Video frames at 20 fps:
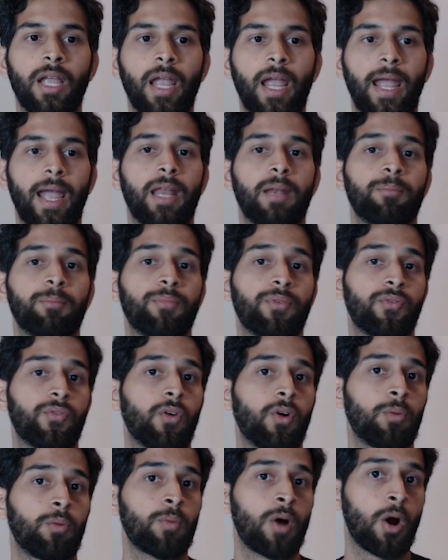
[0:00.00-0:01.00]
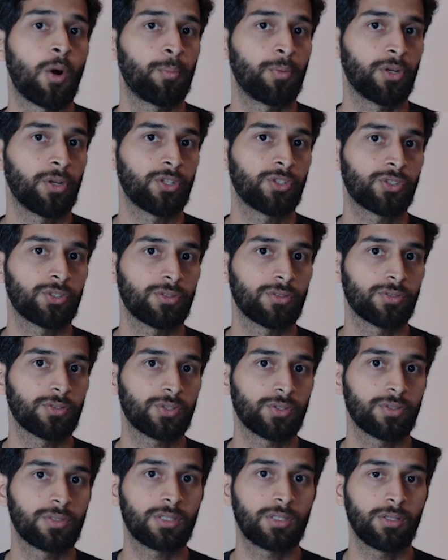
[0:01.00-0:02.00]
and perform operation.
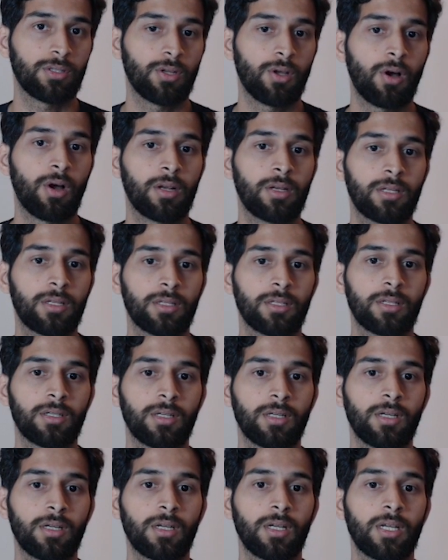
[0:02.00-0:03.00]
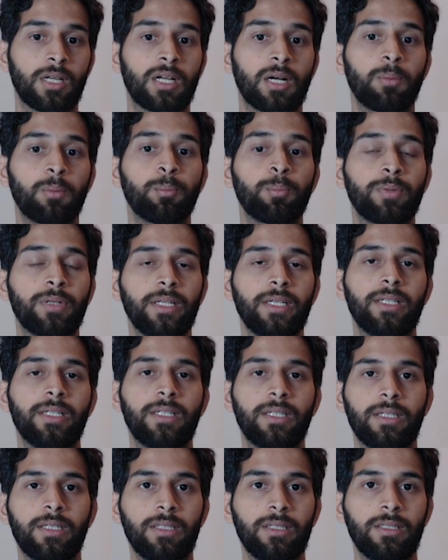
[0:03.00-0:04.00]
So it's not
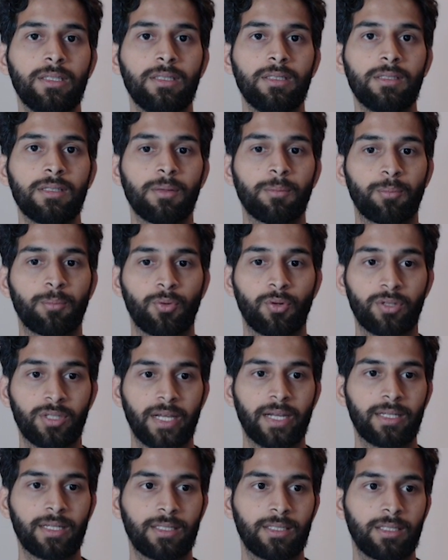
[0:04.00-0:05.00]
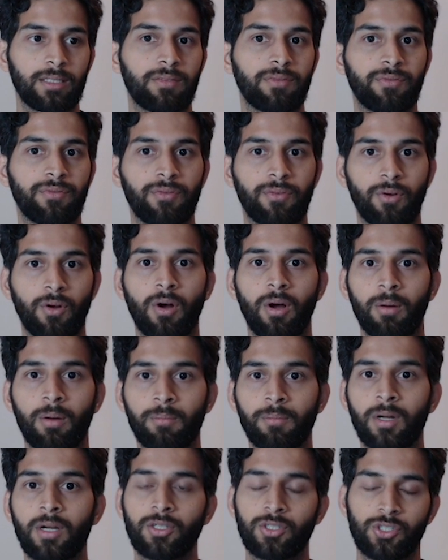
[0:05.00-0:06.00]
completely protected
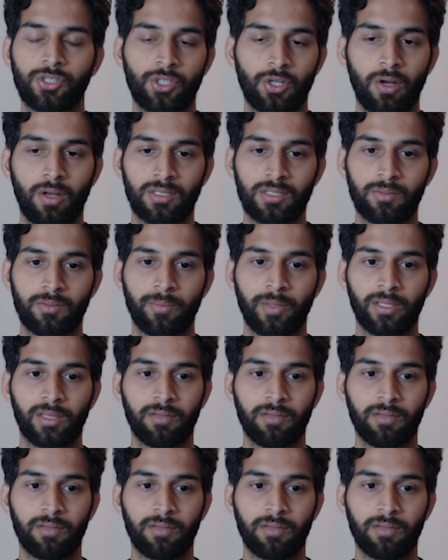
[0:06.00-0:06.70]
from John Smith.